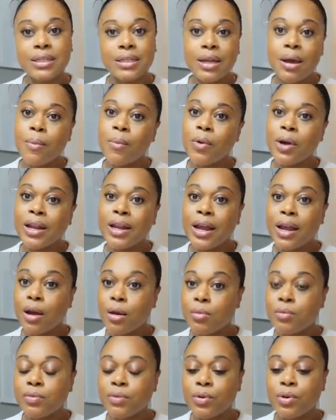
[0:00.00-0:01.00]
somewhat
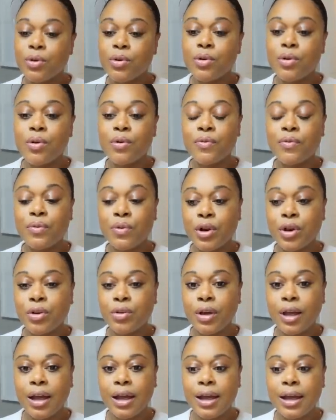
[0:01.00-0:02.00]
helpful for
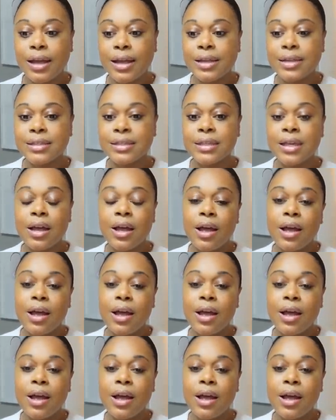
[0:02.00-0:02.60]
you guys